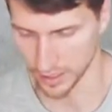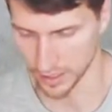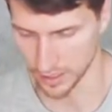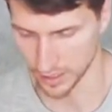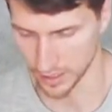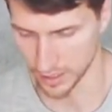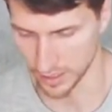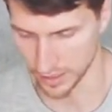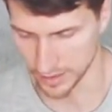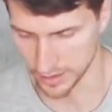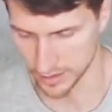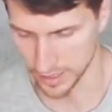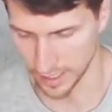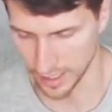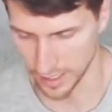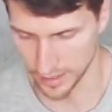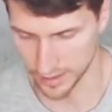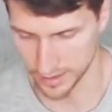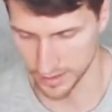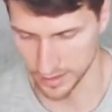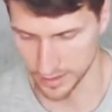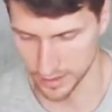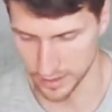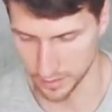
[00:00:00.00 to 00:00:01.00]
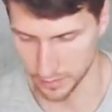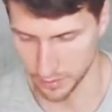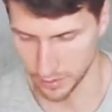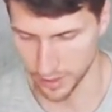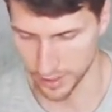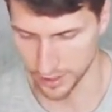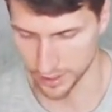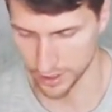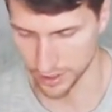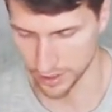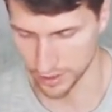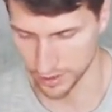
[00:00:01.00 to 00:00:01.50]
anxiety,
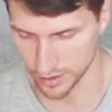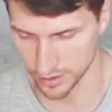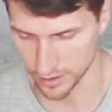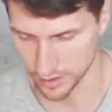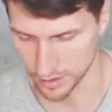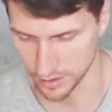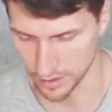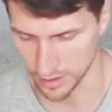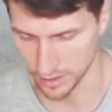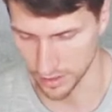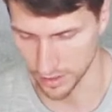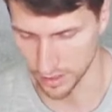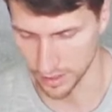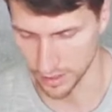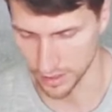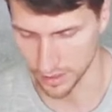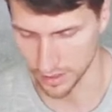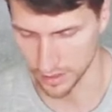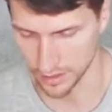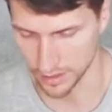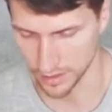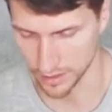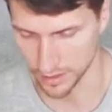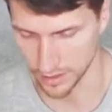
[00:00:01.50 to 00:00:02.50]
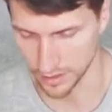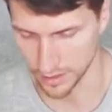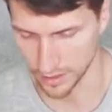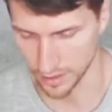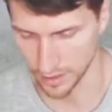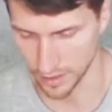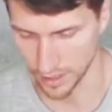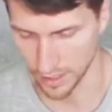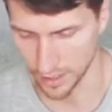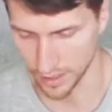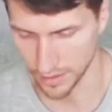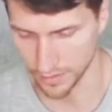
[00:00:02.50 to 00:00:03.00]
depression, and a
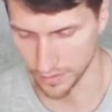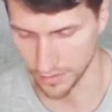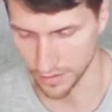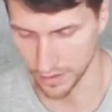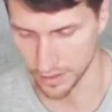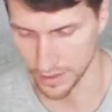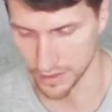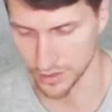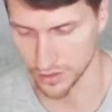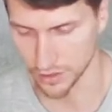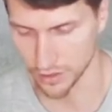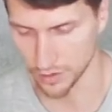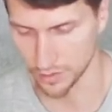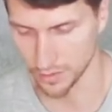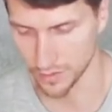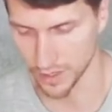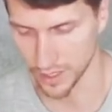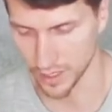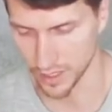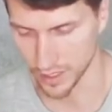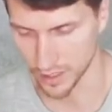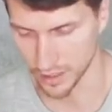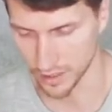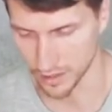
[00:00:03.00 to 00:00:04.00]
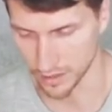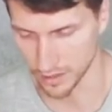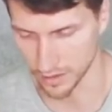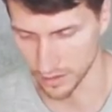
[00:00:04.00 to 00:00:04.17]
lot of insomnia,